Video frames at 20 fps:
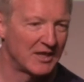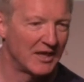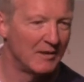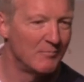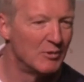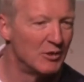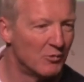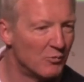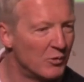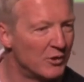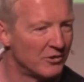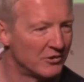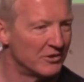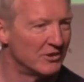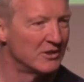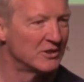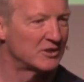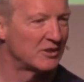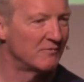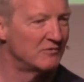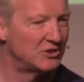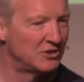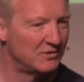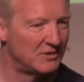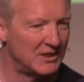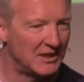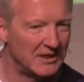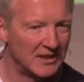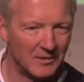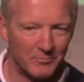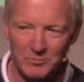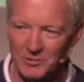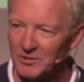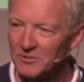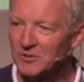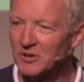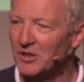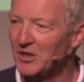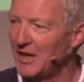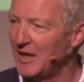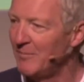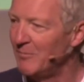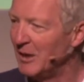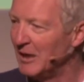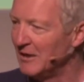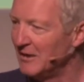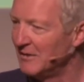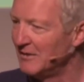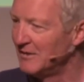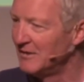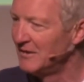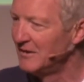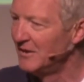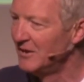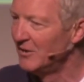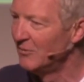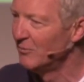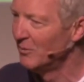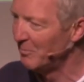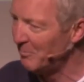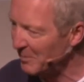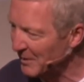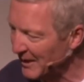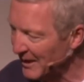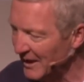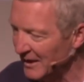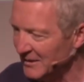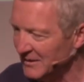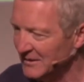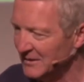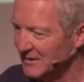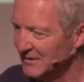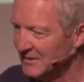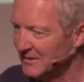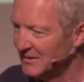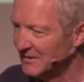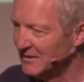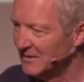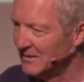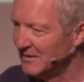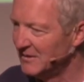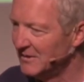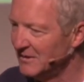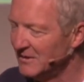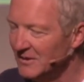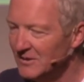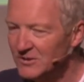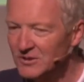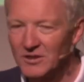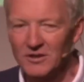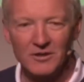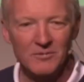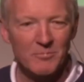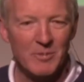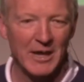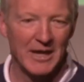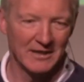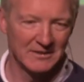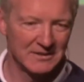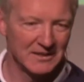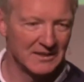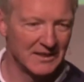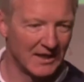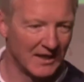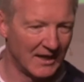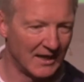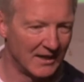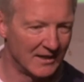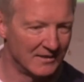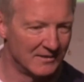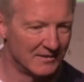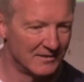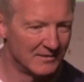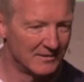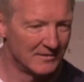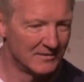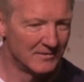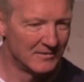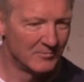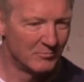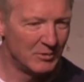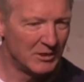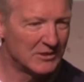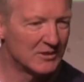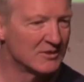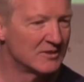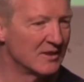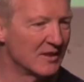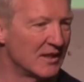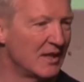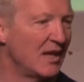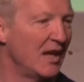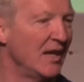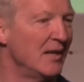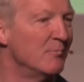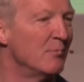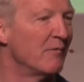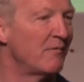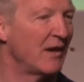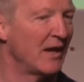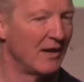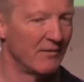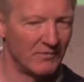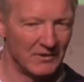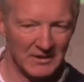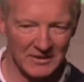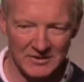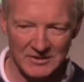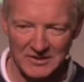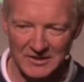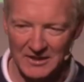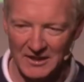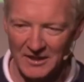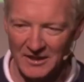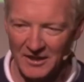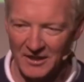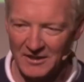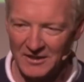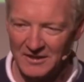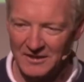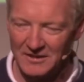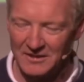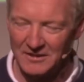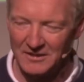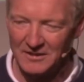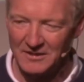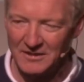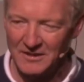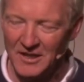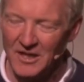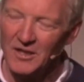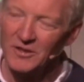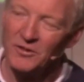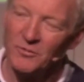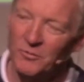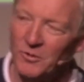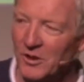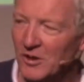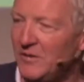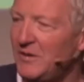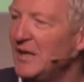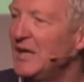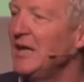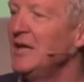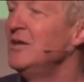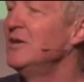came in the wilderness of Judea proclaiming, Repent, turn back to God, because the kingdom of heaven is near. The word that he